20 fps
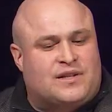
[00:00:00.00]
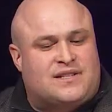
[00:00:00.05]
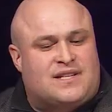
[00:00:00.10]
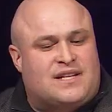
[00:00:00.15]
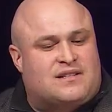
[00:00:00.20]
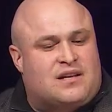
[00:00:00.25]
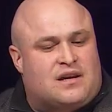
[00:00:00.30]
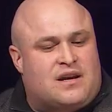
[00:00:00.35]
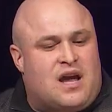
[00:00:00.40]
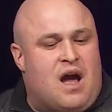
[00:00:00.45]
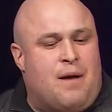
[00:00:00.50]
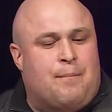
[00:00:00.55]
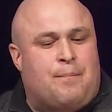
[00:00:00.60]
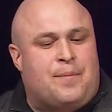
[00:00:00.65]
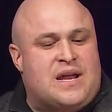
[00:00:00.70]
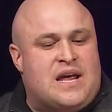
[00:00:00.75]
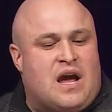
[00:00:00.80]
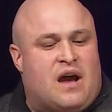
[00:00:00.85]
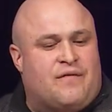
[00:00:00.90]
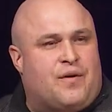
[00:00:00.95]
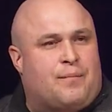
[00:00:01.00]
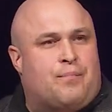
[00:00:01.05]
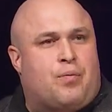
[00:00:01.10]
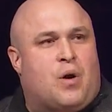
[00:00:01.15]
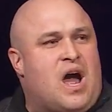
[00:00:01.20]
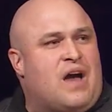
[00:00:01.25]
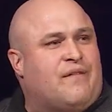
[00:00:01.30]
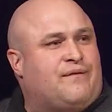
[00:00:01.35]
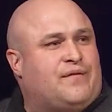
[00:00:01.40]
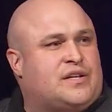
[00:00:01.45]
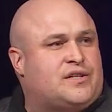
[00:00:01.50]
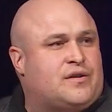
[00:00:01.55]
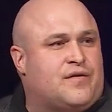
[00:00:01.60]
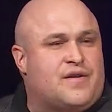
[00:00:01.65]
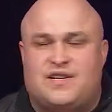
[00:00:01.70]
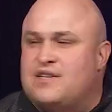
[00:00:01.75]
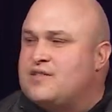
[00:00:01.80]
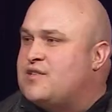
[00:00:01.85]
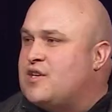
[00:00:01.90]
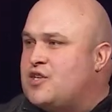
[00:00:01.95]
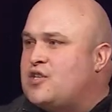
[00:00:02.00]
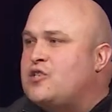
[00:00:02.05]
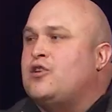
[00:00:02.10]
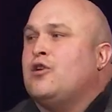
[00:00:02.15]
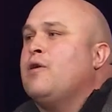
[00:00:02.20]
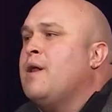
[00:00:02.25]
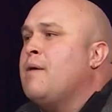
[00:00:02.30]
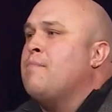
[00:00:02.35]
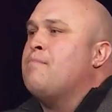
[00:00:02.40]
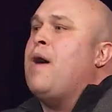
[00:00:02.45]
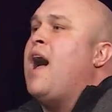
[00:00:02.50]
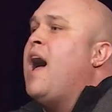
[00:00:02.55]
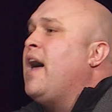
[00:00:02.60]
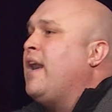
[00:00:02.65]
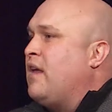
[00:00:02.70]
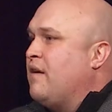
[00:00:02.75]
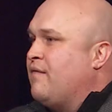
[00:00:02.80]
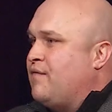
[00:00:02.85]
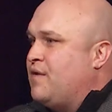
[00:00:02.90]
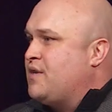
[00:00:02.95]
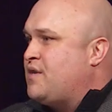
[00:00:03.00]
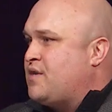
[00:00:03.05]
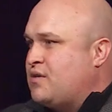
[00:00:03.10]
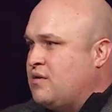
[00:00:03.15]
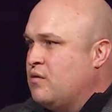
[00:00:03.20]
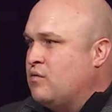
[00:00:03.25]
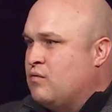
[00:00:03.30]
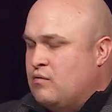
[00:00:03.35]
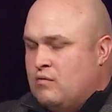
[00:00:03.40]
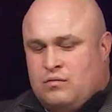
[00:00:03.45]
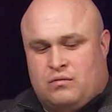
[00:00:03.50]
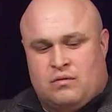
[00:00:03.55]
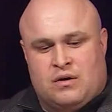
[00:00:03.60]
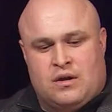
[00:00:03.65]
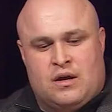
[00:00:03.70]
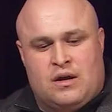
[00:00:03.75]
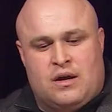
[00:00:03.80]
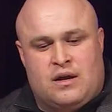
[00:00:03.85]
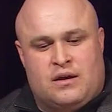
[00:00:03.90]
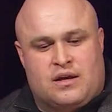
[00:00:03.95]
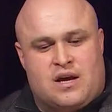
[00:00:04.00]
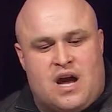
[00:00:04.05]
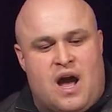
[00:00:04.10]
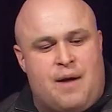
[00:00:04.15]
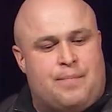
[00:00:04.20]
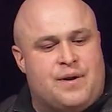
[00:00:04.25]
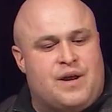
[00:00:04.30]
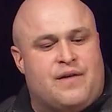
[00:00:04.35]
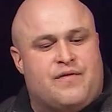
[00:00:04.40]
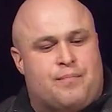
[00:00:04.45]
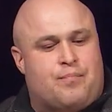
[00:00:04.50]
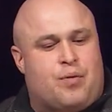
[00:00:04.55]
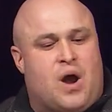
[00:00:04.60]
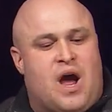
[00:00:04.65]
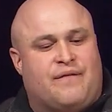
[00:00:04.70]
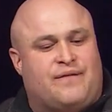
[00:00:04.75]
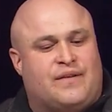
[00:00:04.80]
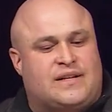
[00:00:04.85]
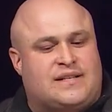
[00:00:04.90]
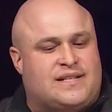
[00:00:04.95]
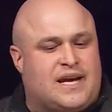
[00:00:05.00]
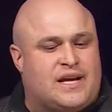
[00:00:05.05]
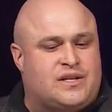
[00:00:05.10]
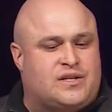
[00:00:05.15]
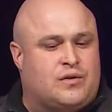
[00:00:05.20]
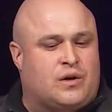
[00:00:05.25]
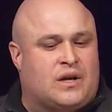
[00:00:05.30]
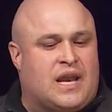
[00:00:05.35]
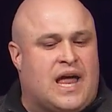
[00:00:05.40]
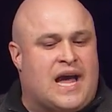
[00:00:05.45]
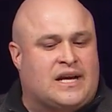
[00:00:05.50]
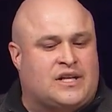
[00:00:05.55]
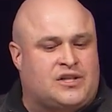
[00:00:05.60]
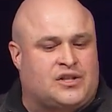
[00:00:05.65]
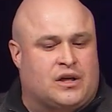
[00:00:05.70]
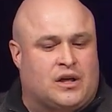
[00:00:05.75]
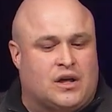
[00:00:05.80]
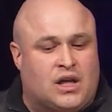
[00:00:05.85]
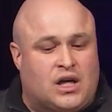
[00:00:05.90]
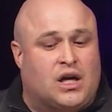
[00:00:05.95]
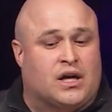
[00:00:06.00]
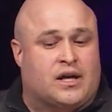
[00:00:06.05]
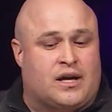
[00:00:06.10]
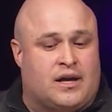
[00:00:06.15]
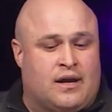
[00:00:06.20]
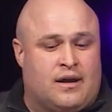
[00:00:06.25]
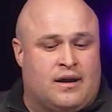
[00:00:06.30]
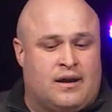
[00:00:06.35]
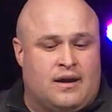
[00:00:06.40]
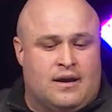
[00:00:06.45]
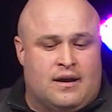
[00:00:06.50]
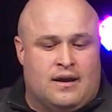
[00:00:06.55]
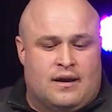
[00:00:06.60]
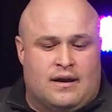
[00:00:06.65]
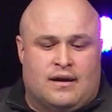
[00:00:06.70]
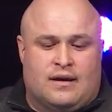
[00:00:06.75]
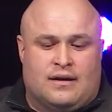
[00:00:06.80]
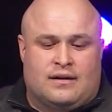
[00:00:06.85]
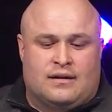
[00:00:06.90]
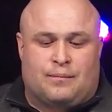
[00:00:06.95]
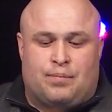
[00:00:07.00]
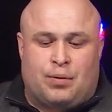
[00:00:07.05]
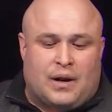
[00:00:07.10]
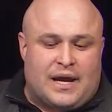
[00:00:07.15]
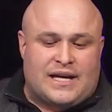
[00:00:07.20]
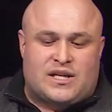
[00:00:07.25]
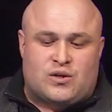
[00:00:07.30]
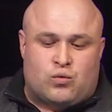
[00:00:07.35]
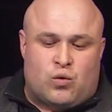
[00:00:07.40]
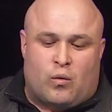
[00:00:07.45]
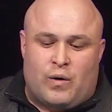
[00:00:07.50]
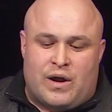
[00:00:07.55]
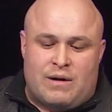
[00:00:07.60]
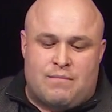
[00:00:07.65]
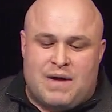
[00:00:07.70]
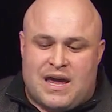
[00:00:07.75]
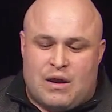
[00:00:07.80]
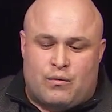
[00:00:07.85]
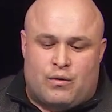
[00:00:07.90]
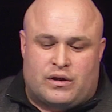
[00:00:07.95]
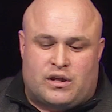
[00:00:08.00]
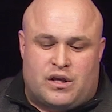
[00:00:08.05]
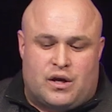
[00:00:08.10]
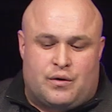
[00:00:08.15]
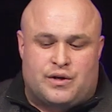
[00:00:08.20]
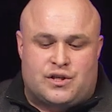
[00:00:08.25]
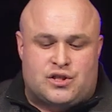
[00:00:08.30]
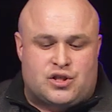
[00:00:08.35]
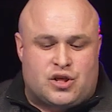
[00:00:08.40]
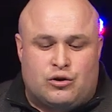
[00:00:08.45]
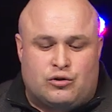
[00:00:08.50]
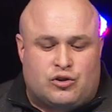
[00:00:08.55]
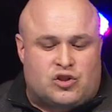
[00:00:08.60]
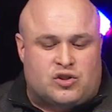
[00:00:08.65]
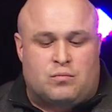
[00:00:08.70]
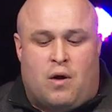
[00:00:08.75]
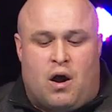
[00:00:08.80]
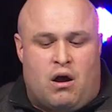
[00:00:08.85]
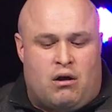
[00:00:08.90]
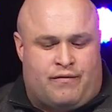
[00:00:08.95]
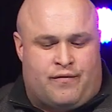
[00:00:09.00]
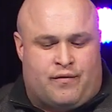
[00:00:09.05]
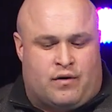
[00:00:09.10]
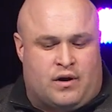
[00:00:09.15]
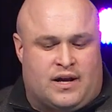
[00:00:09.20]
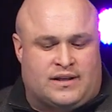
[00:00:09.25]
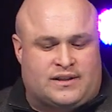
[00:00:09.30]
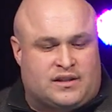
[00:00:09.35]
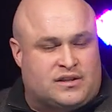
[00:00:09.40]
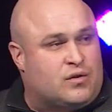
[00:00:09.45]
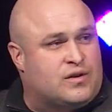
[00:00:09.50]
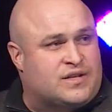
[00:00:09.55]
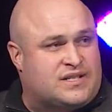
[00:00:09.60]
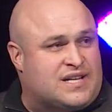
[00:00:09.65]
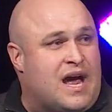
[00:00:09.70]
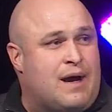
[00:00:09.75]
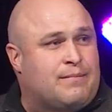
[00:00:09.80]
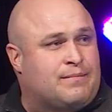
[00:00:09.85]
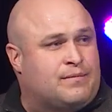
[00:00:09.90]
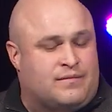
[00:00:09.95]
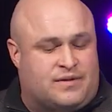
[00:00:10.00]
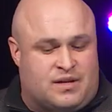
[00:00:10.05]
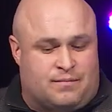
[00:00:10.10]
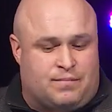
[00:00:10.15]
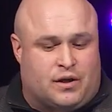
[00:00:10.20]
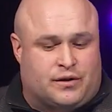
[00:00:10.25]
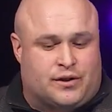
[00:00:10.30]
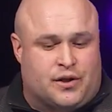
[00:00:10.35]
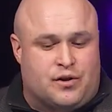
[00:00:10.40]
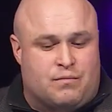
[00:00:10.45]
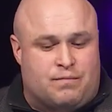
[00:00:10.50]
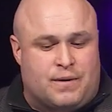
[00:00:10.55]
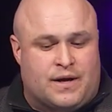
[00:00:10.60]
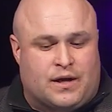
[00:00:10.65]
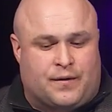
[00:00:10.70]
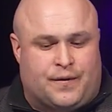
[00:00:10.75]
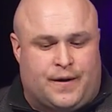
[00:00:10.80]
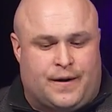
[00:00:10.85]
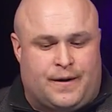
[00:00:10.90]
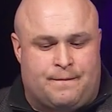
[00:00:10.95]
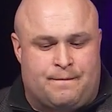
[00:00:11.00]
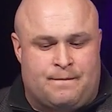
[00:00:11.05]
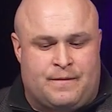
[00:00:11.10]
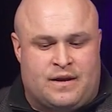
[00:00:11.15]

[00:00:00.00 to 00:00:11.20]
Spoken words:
says the company of the prophets, so this is the student body of this school. The company of the prophets said to Elisha, look, the place where we meet with you is too small for us, so it's time to build a new building.